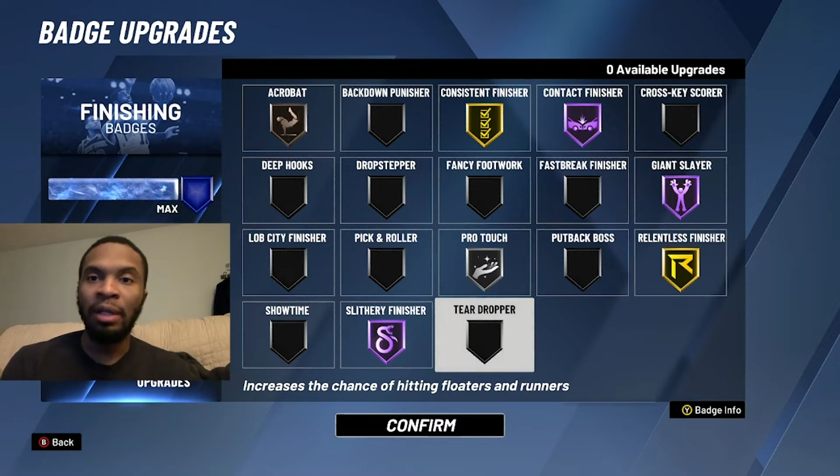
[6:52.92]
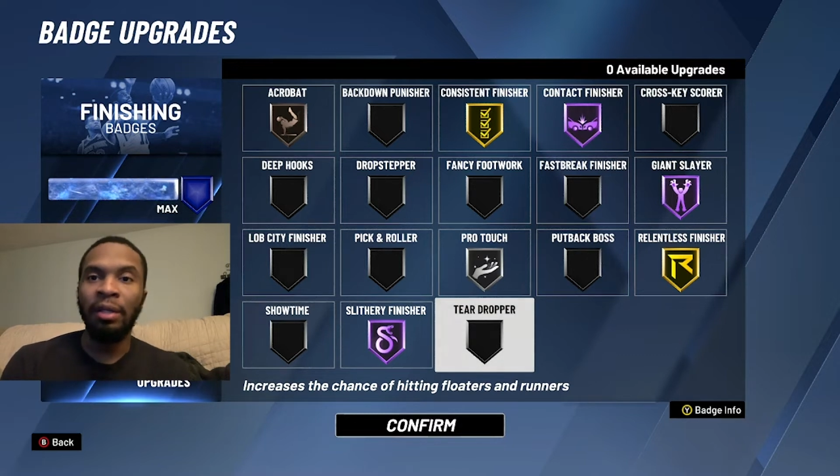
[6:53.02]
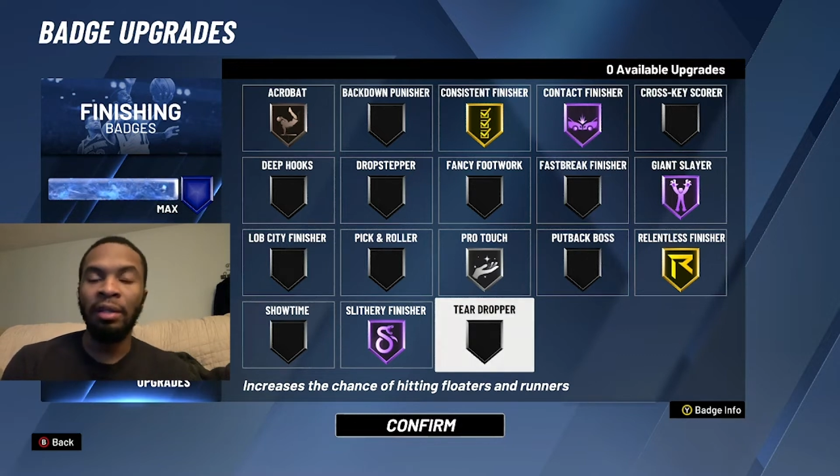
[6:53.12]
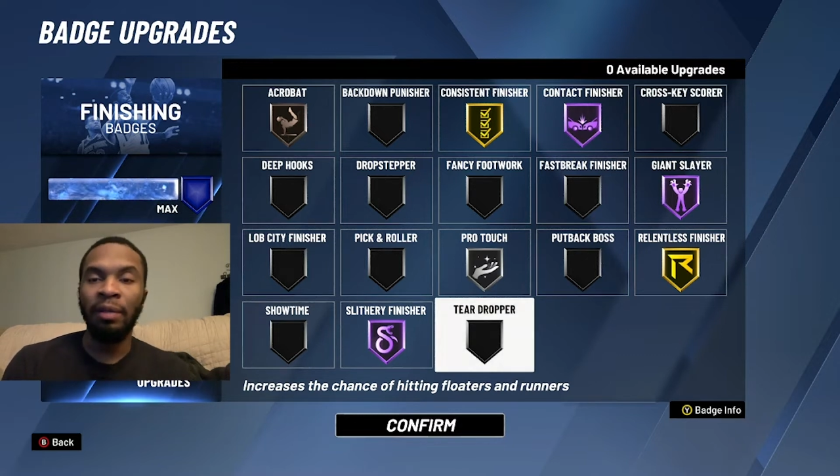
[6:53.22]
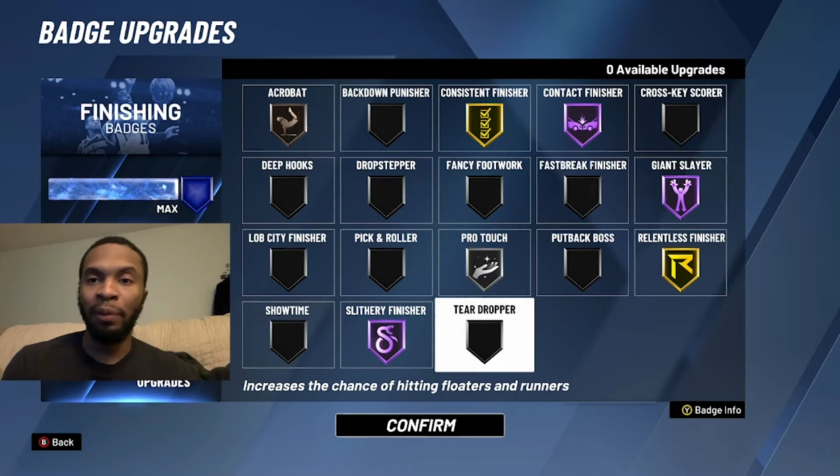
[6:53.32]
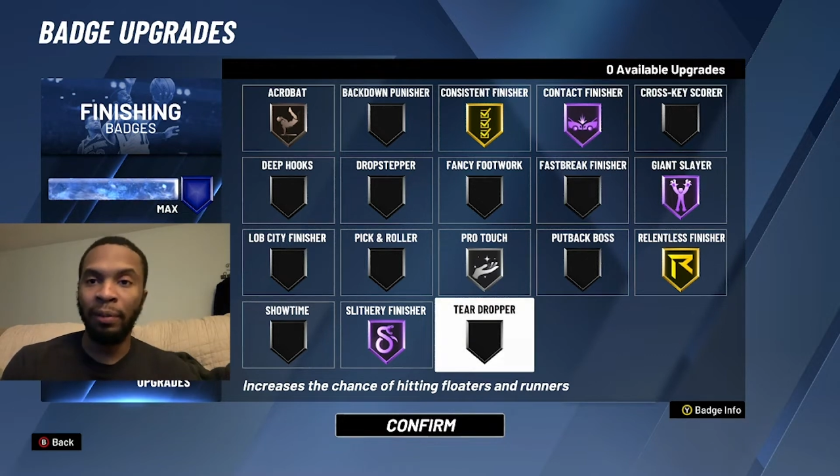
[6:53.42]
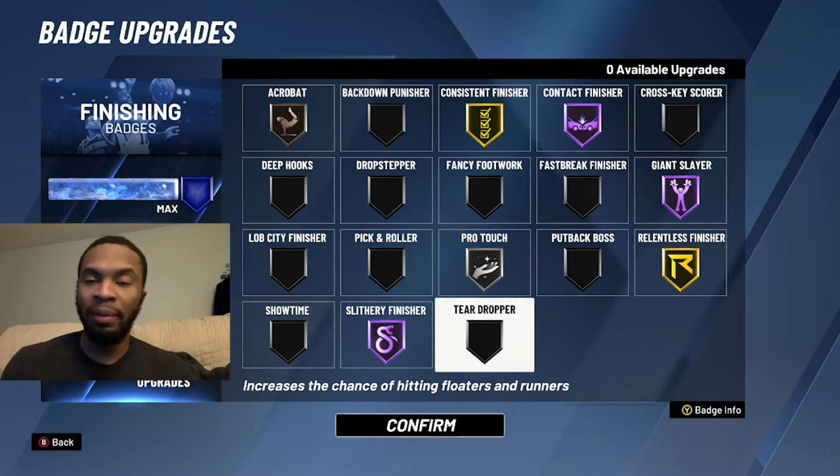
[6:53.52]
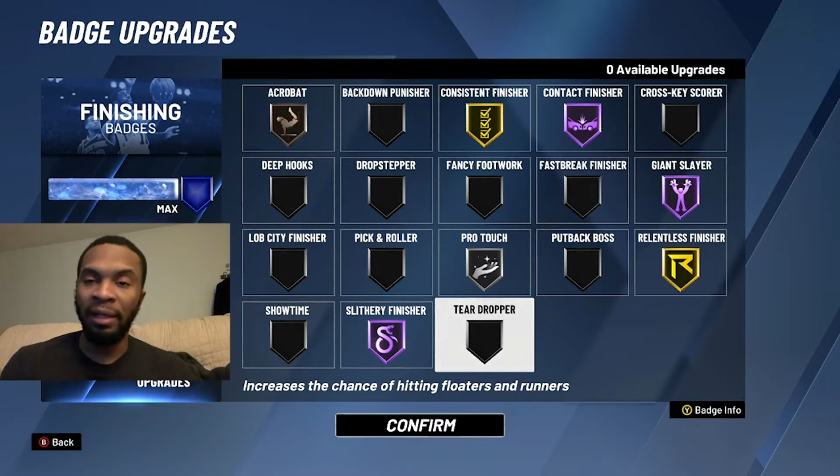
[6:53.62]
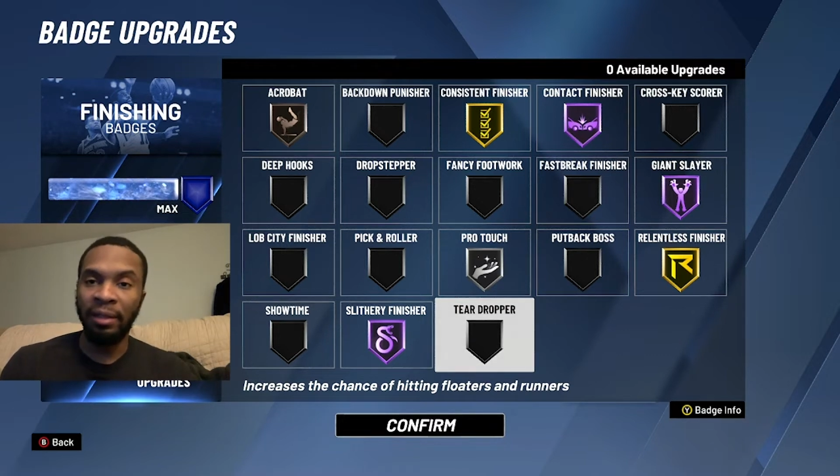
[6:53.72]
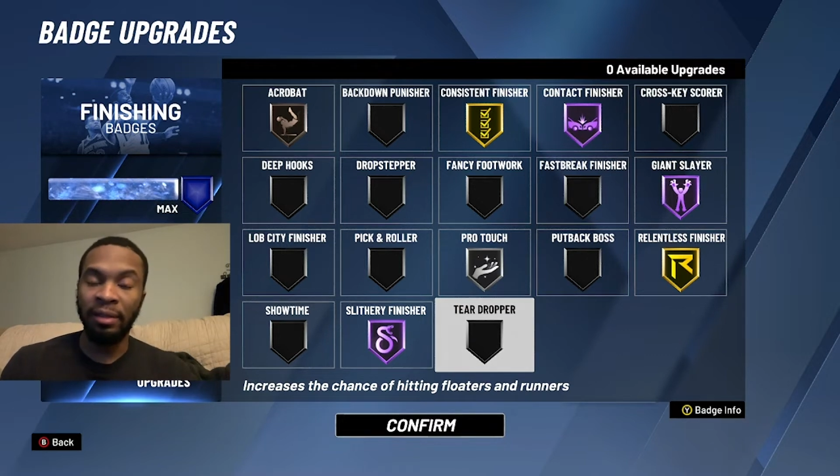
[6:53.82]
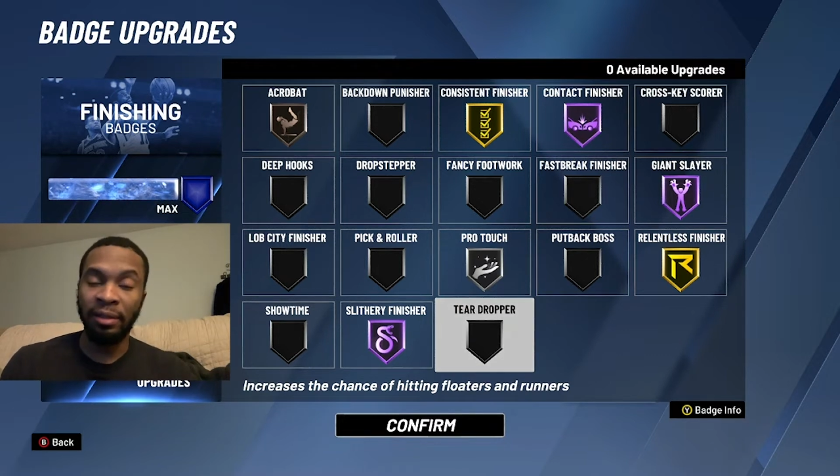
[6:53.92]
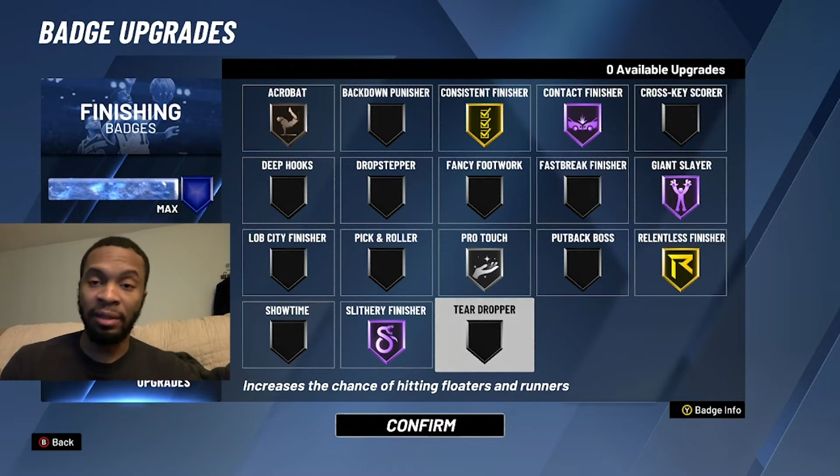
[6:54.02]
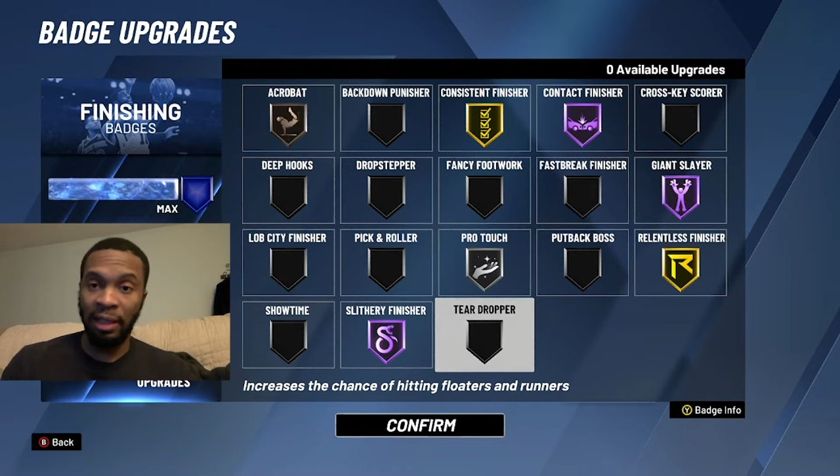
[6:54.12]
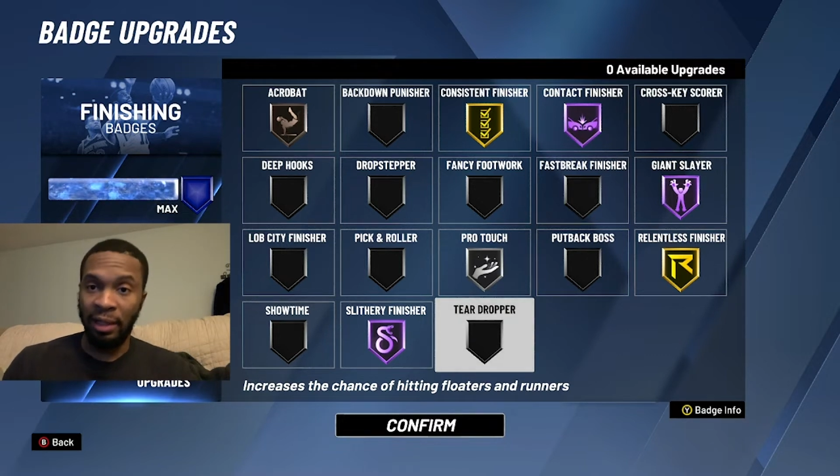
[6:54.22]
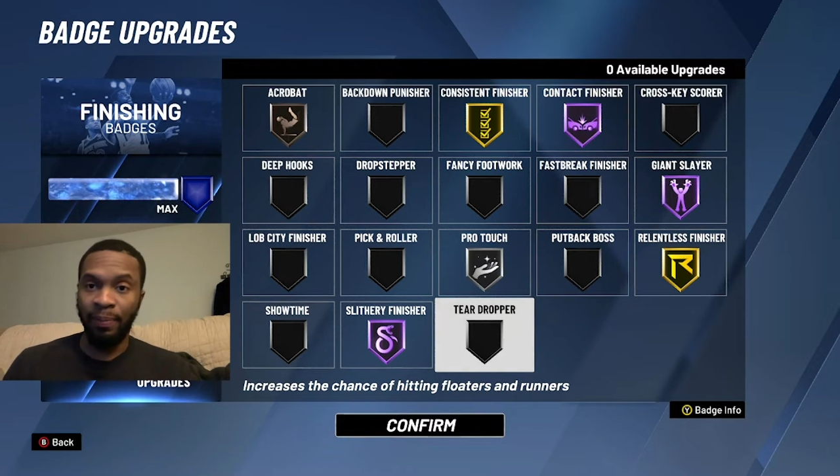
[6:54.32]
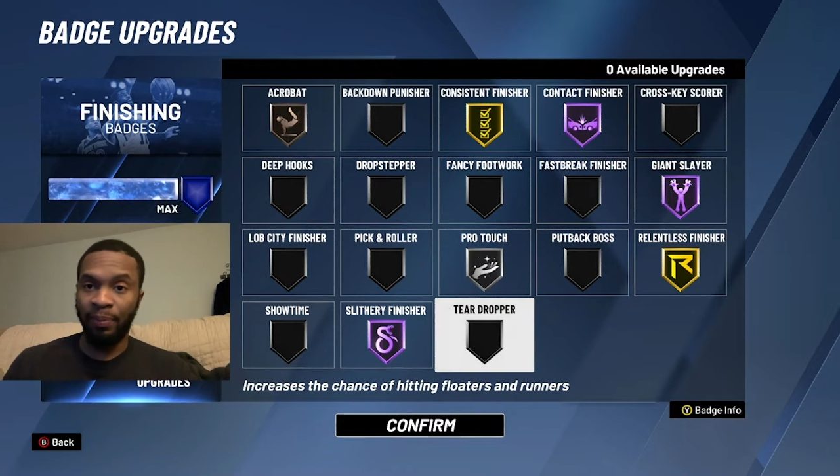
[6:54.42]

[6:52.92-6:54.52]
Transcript: the putback dunks. Now,